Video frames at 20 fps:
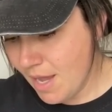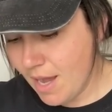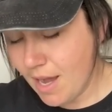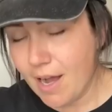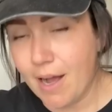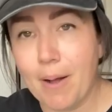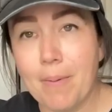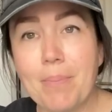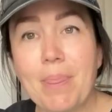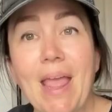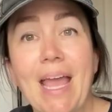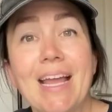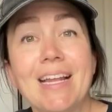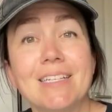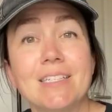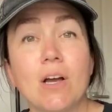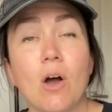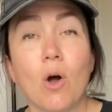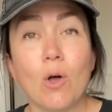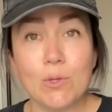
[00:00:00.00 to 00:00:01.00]

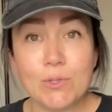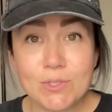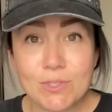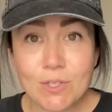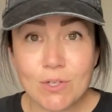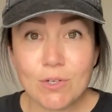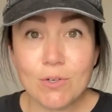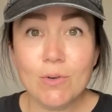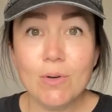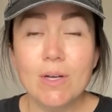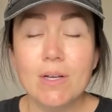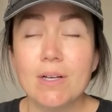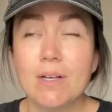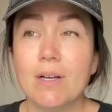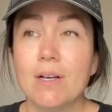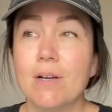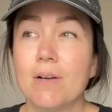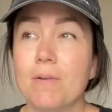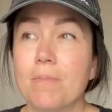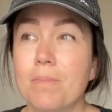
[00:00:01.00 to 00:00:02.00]
And also,
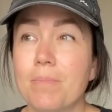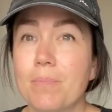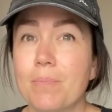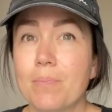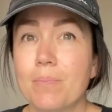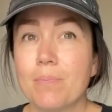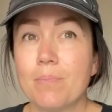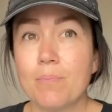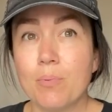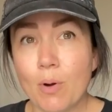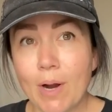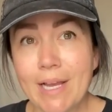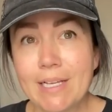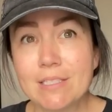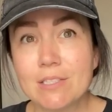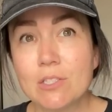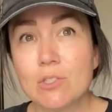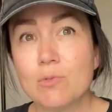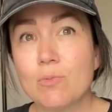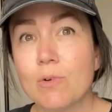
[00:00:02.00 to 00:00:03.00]

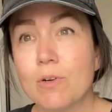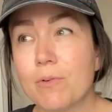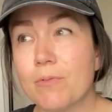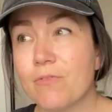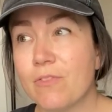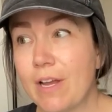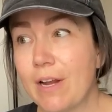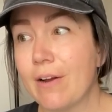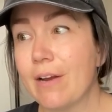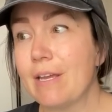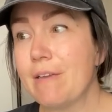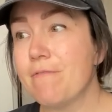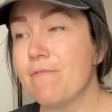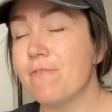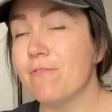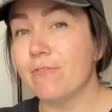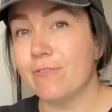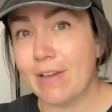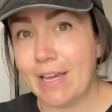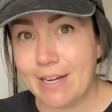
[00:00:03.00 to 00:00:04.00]
prices were very
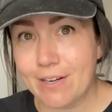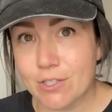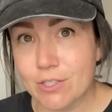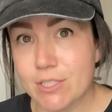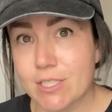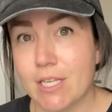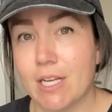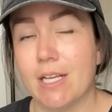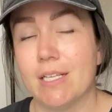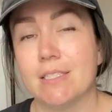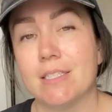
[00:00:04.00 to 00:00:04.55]
fair today.